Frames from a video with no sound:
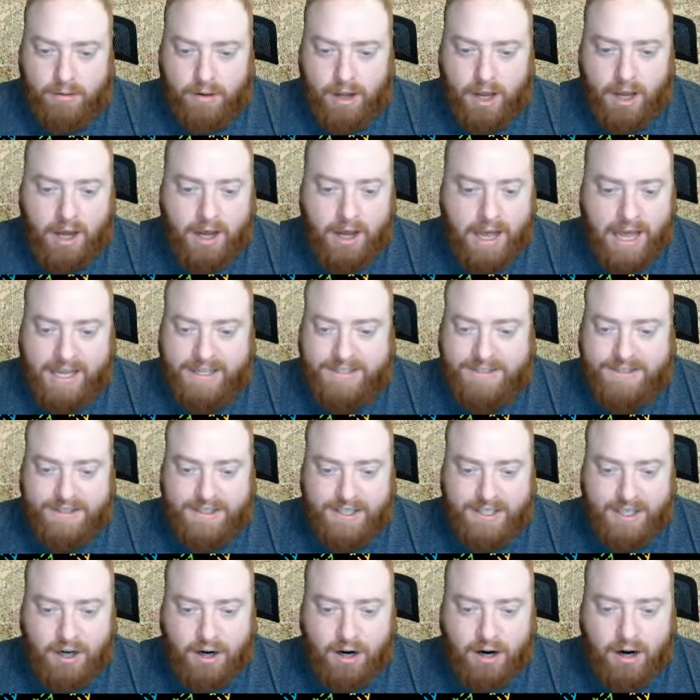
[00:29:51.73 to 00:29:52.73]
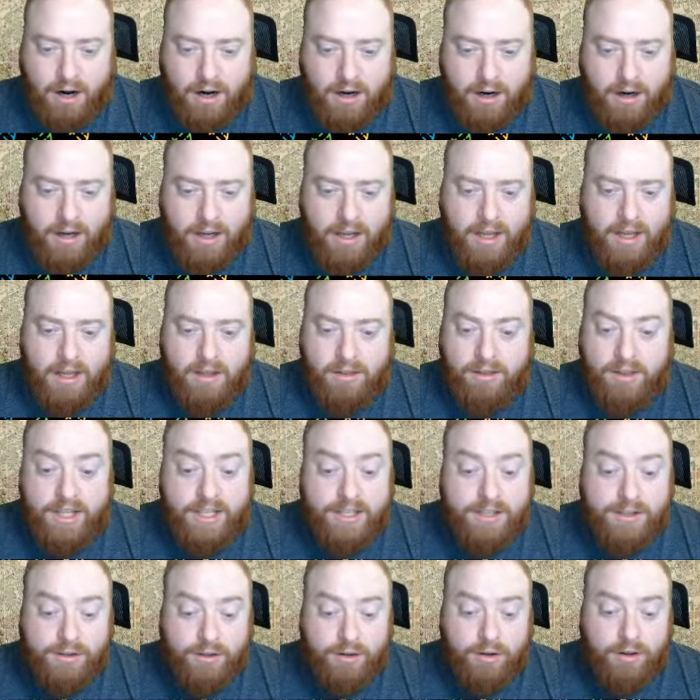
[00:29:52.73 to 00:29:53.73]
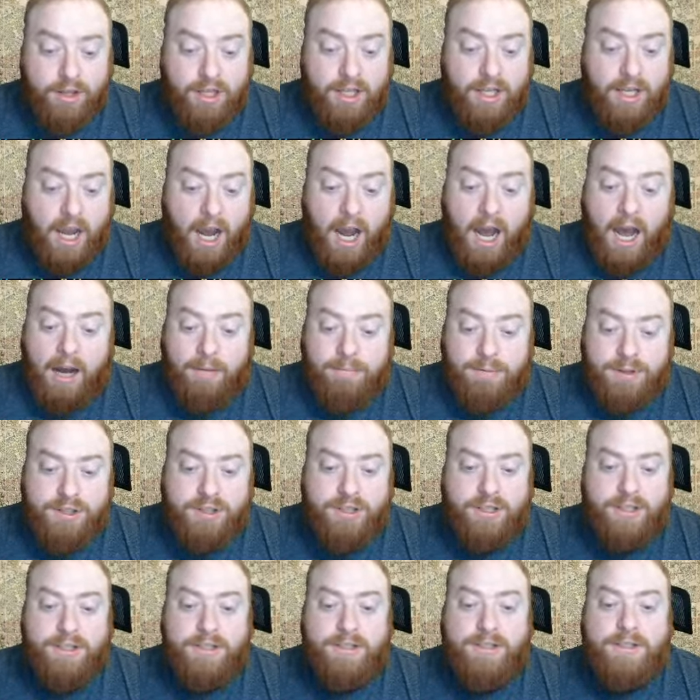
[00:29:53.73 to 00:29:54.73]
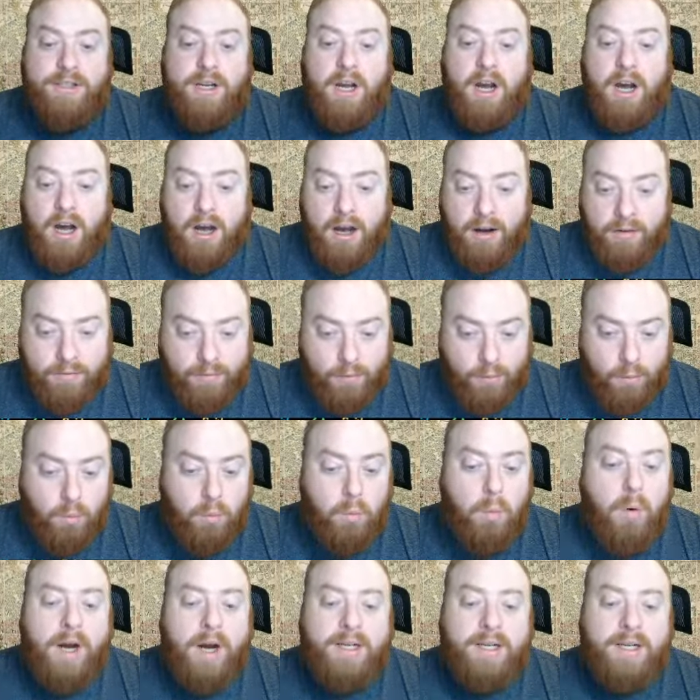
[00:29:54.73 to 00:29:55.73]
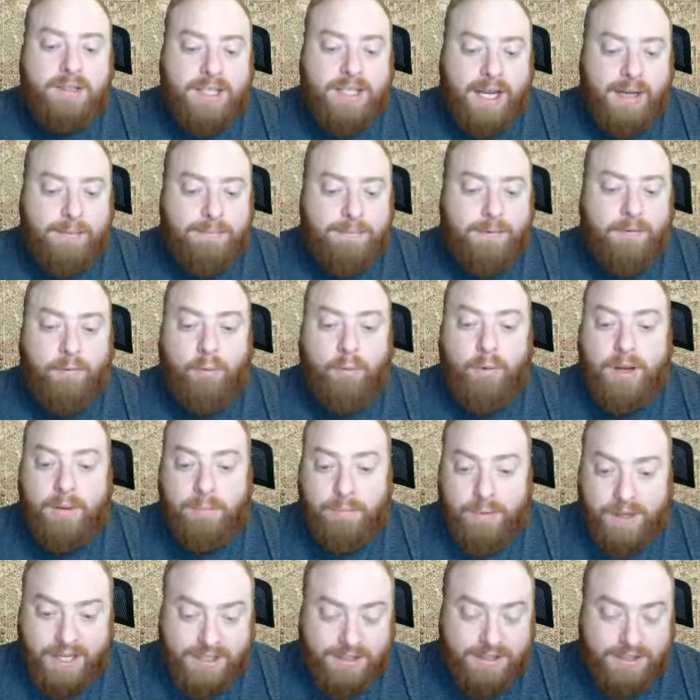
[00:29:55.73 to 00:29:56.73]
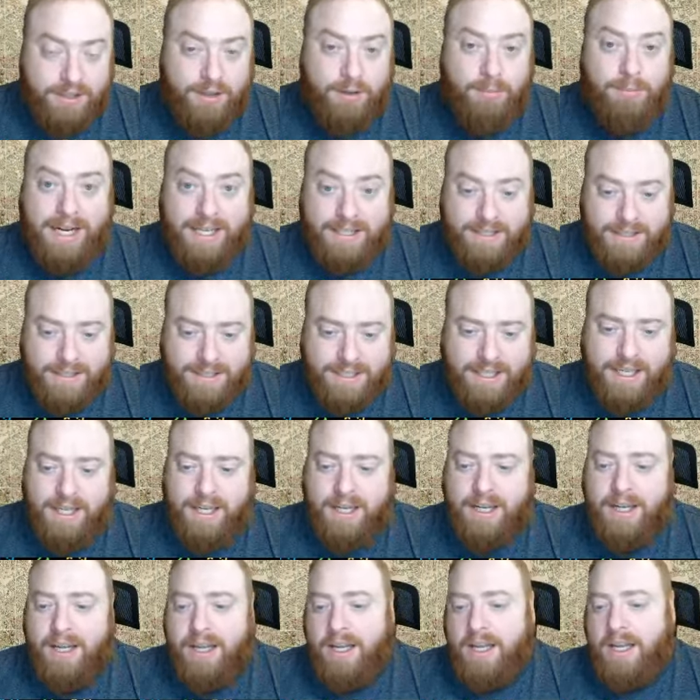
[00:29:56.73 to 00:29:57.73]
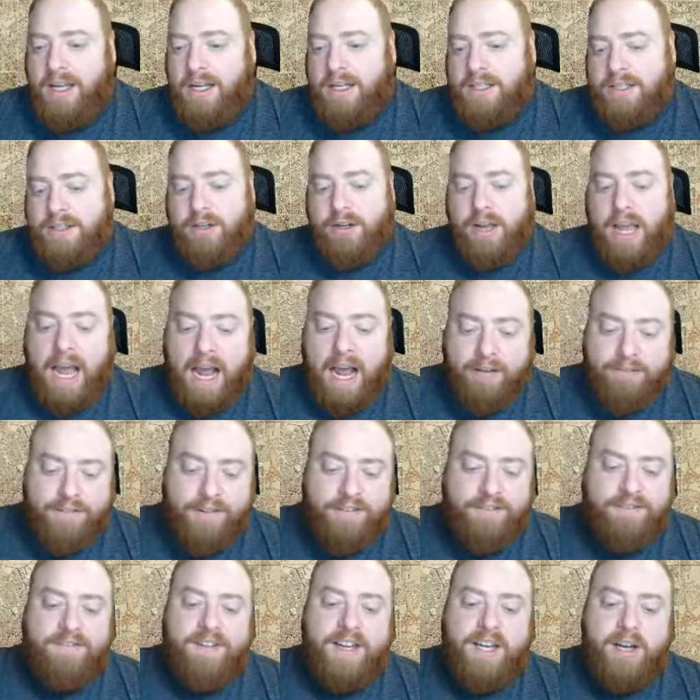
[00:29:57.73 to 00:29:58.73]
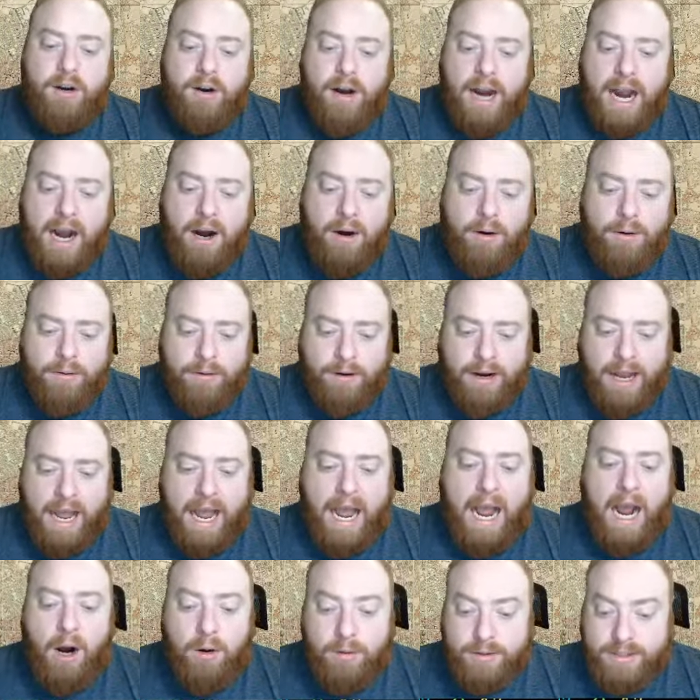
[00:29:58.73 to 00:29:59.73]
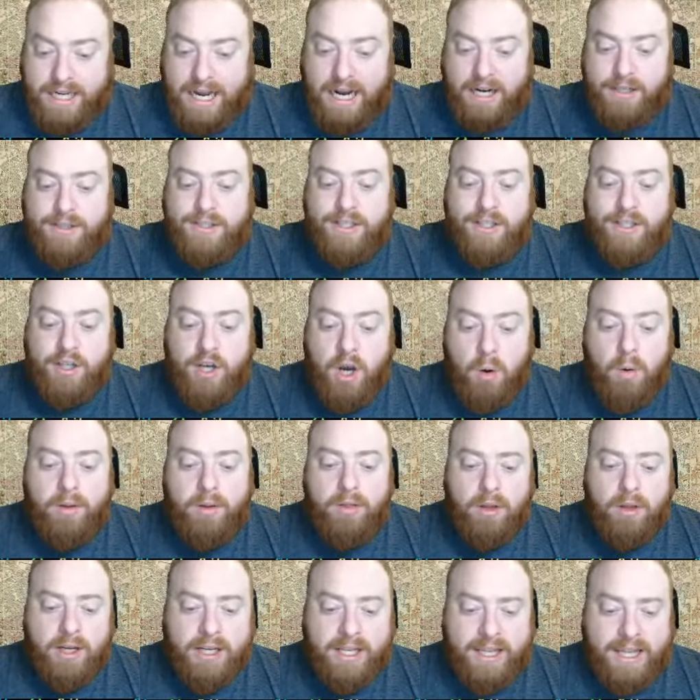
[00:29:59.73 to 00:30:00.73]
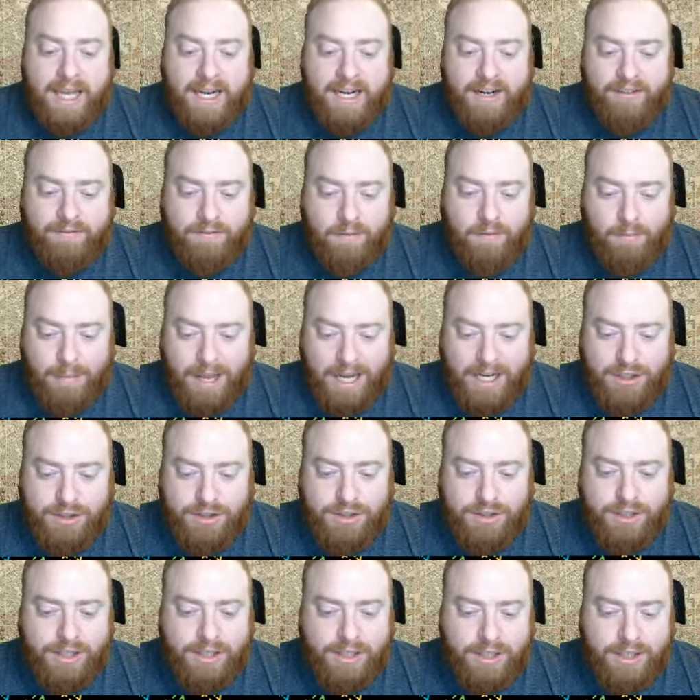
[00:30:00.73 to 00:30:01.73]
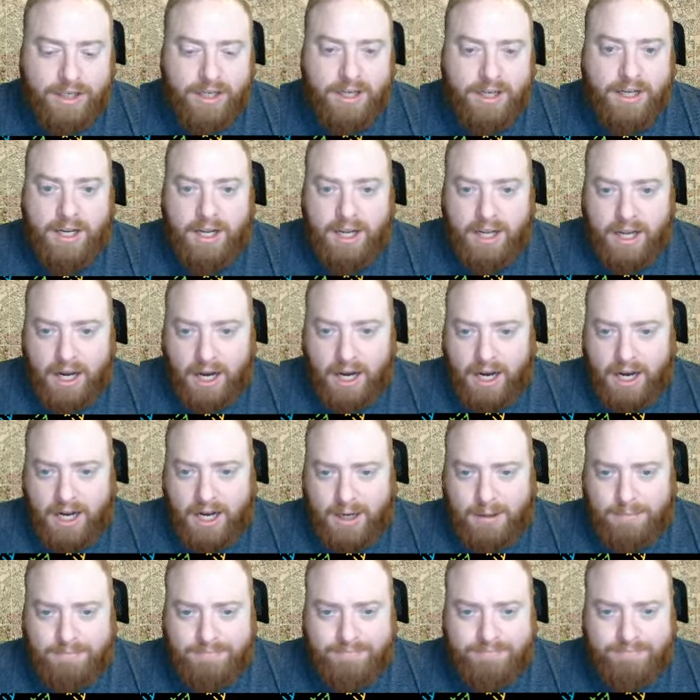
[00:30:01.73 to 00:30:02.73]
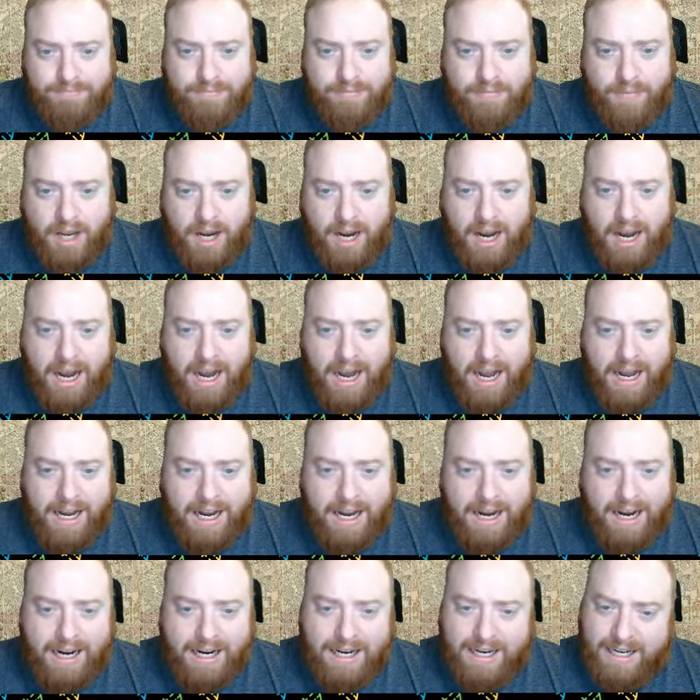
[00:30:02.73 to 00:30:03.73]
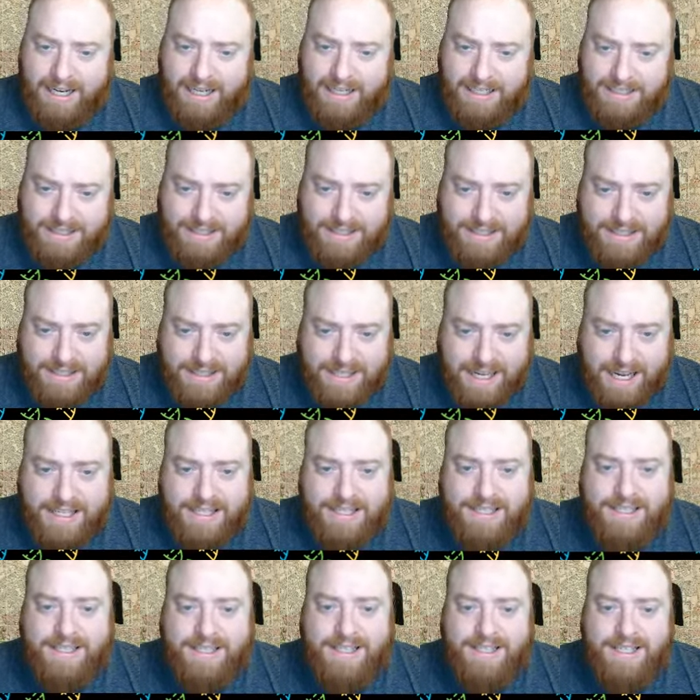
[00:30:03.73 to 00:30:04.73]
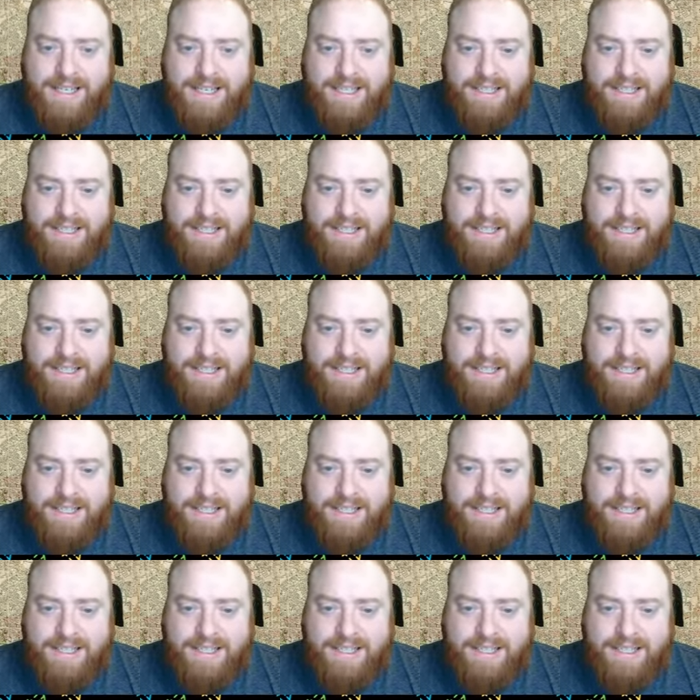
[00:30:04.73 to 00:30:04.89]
uh, STR, these are the options of what type of repeats you might see. So you have to figure out how to actually go and look at that information. Um, it says that